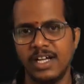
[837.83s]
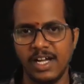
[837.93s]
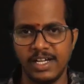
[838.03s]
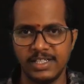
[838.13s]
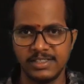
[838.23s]

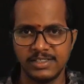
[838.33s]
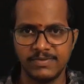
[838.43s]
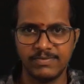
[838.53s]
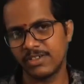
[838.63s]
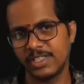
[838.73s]
and
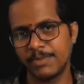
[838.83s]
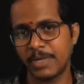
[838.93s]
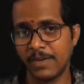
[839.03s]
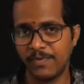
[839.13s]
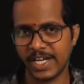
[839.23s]
the
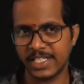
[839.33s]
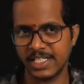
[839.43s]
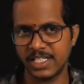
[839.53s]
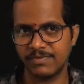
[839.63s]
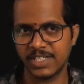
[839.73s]
prime
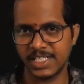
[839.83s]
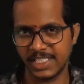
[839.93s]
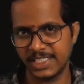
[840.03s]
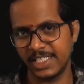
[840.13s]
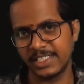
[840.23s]
factorization of
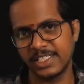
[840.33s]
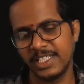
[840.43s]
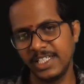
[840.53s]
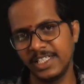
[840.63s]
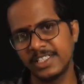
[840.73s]
36
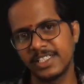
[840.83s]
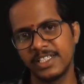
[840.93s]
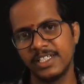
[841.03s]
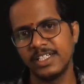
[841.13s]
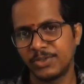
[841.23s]
is
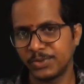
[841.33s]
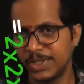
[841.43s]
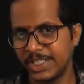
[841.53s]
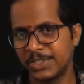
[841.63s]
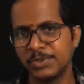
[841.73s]
2
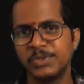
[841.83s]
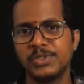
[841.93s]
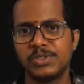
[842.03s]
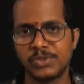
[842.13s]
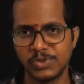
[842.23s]
into 2